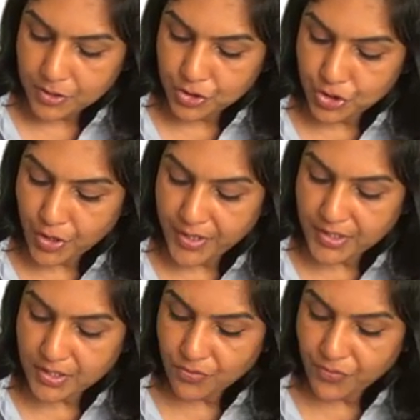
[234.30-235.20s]

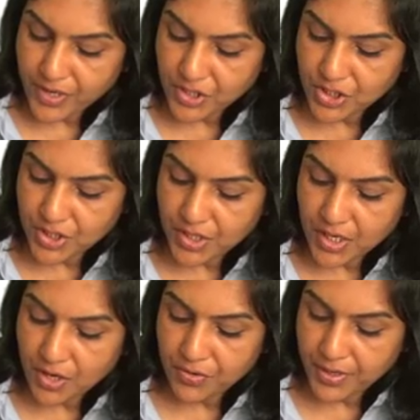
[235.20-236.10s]
Joint venture
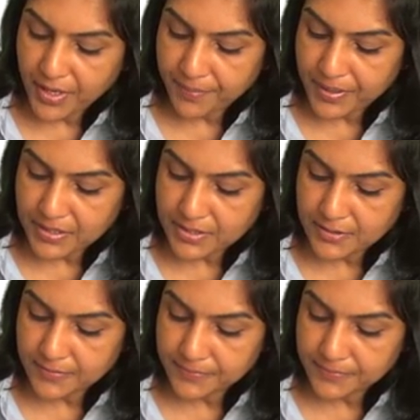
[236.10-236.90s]
account debit.